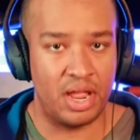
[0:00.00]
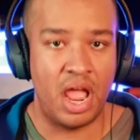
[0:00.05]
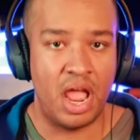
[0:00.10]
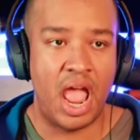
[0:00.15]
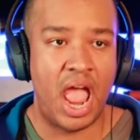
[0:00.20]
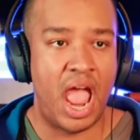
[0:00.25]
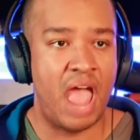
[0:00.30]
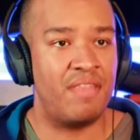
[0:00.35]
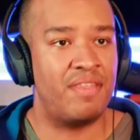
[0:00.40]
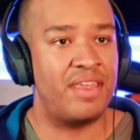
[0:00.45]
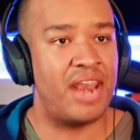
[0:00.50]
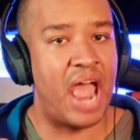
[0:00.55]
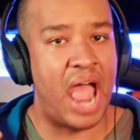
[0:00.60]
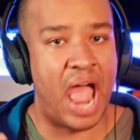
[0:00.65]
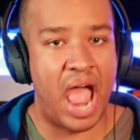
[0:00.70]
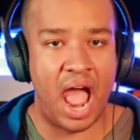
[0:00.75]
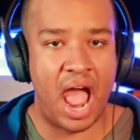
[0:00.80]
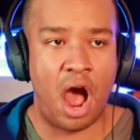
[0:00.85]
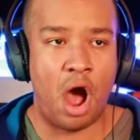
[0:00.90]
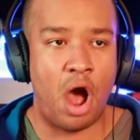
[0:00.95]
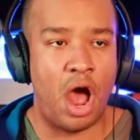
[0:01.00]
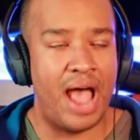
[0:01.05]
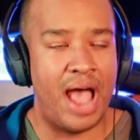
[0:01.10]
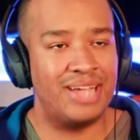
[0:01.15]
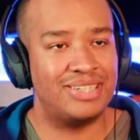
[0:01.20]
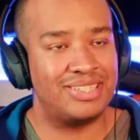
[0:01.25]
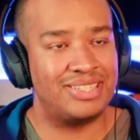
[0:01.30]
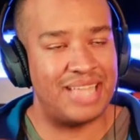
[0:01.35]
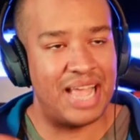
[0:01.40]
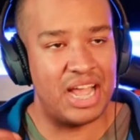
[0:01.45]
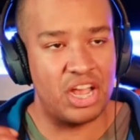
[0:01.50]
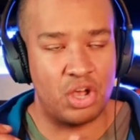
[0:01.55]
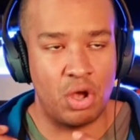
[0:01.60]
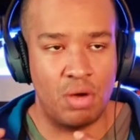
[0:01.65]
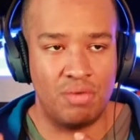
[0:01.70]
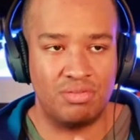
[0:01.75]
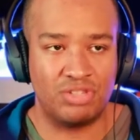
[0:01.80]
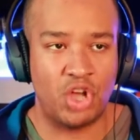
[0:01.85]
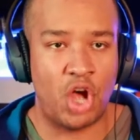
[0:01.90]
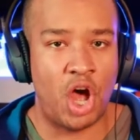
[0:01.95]
And then as that
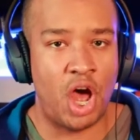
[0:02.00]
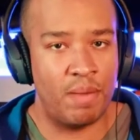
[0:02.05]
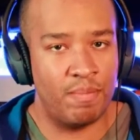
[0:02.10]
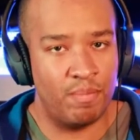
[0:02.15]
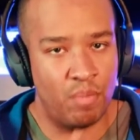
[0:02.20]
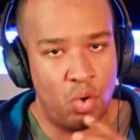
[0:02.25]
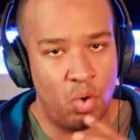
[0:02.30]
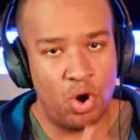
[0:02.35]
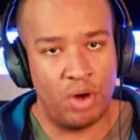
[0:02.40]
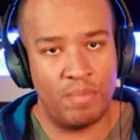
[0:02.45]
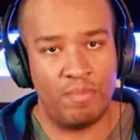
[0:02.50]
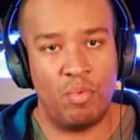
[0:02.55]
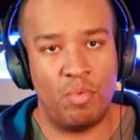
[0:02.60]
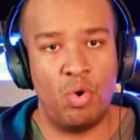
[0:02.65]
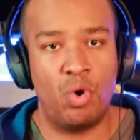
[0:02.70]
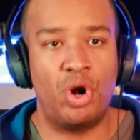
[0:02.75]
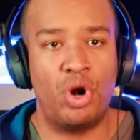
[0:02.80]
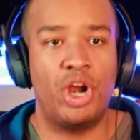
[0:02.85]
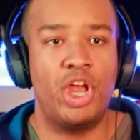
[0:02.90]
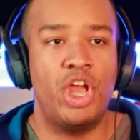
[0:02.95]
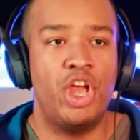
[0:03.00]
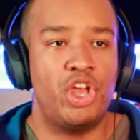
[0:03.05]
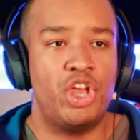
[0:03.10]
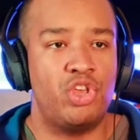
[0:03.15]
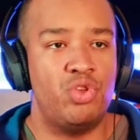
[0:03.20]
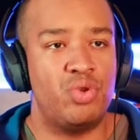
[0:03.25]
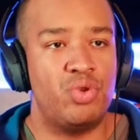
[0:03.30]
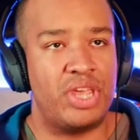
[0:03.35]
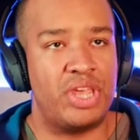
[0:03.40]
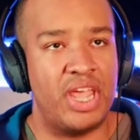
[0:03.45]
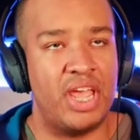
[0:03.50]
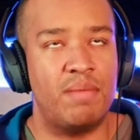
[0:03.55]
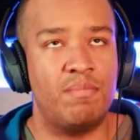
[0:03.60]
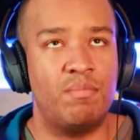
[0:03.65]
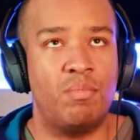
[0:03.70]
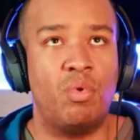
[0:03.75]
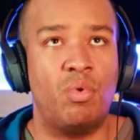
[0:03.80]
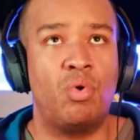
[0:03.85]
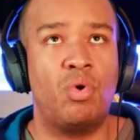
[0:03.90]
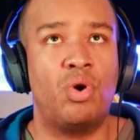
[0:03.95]
goes on more and more, you get
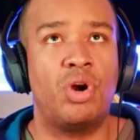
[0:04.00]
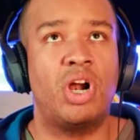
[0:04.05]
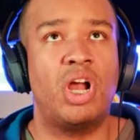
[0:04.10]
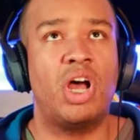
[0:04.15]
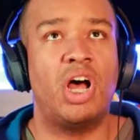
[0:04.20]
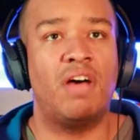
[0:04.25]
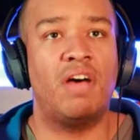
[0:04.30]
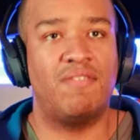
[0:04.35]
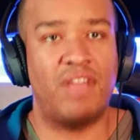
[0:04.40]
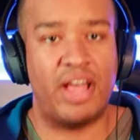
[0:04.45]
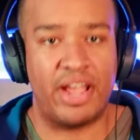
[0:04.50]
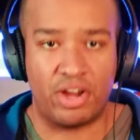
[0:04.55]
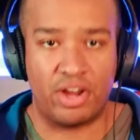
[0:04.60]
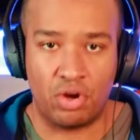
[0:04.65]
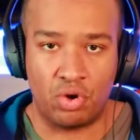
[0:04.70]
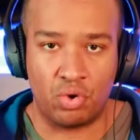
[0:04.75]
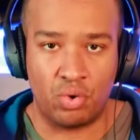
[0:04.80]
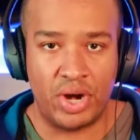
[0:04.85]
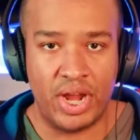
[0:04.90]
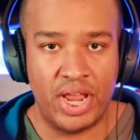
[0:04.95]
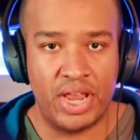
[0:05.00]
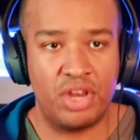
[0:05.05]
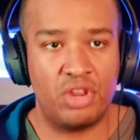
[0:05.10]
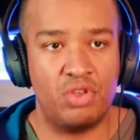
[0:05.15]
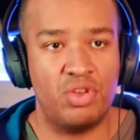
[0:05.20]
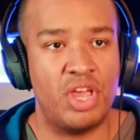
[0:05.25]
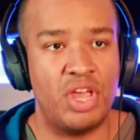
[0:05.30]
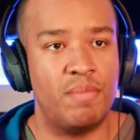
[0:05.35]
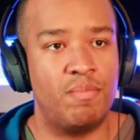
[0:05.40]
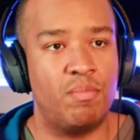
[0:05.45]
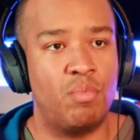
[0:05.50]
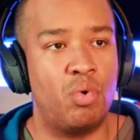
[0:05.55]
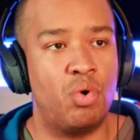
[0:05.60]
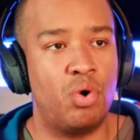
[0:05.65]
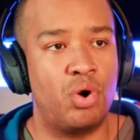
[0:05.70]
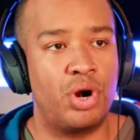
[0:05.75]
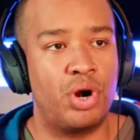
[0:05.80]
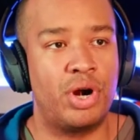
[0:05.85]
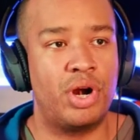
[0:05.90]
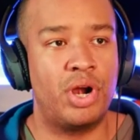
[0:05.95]
more of like grit, you get
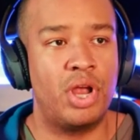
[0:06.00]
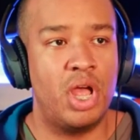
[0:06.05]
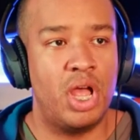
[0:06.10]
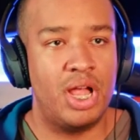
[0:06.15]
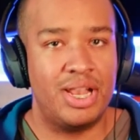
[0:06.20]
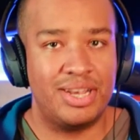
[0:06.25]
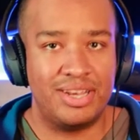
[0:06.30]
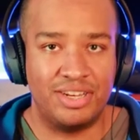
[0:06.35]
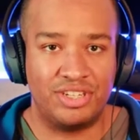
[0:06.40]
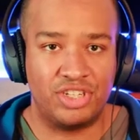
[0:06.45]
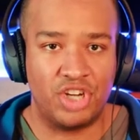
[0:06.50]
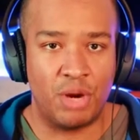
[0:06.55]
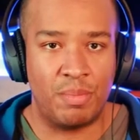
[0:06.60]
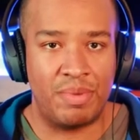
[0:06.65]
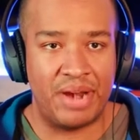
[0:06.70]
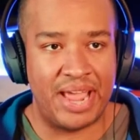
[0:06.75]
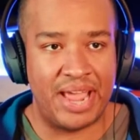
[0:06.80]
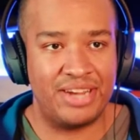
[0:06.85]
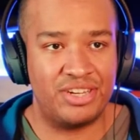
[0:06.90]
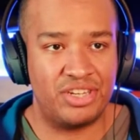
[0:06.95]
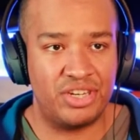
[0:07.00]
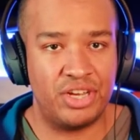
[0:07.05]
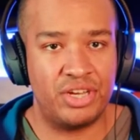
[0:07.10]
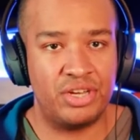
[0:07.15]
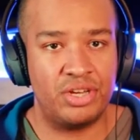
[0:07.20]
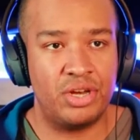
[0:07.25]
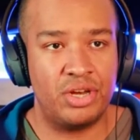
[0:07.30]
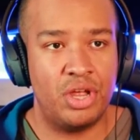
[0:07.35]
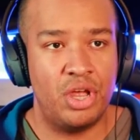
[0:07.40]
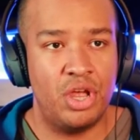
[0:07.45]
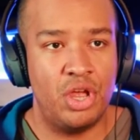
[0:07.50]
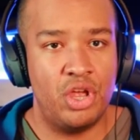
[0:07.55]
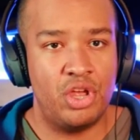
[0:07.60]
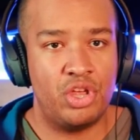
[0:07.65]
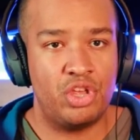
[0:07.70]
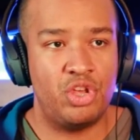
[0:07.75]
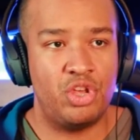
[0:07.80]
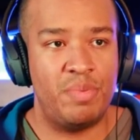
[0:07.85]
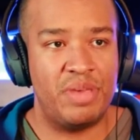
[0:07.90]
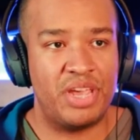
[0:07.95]
more determination,
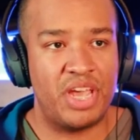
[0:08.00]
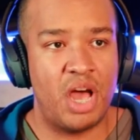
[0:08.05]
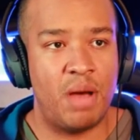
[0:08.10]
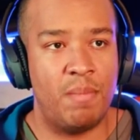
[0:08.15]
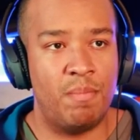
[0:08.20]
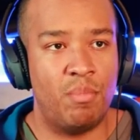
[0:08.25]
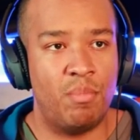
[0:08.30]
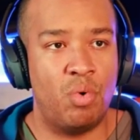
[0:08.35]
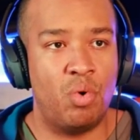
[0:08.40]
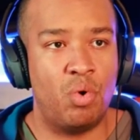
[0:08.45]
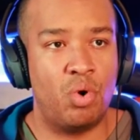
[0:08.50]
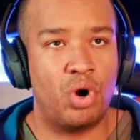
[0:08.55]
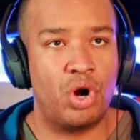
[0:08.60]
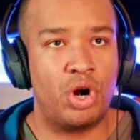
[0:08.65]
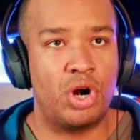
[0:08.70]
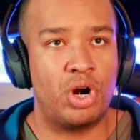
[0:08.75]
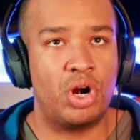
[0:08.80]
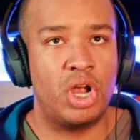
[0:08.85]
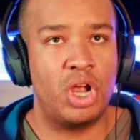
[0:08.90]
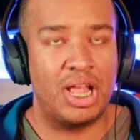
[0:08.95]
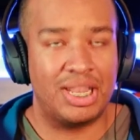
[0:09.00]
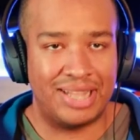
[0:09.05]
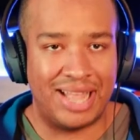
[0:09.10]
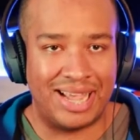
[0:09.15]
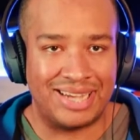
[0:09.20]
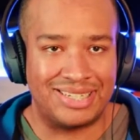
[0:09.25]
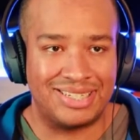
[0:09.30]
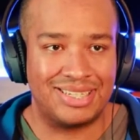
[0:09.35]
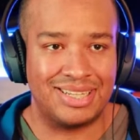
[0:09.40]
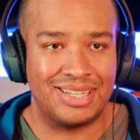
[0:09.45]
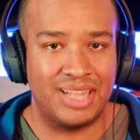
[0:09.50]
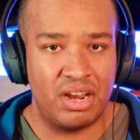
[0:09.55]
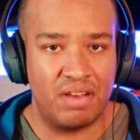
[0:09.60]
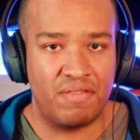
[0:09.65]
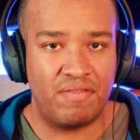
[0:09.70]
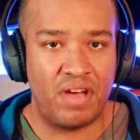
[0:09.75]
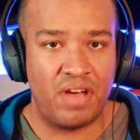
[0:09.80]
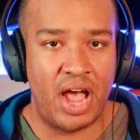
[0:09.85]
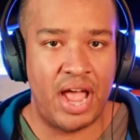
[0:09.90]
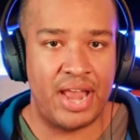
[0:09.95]
you become more like
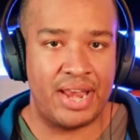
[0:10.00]
solidified.